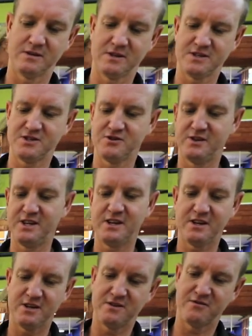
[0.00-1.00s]
This is your
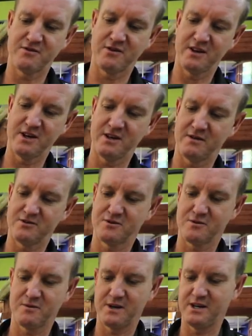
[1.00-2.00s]
leader that you've thrown out, I am just
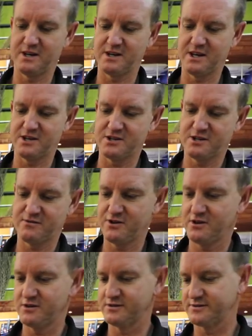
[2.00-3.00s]
going to quickly attach it for
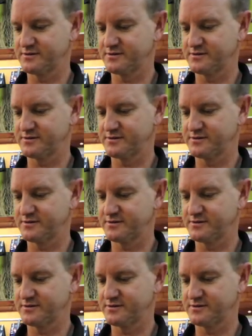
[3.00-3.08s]
you.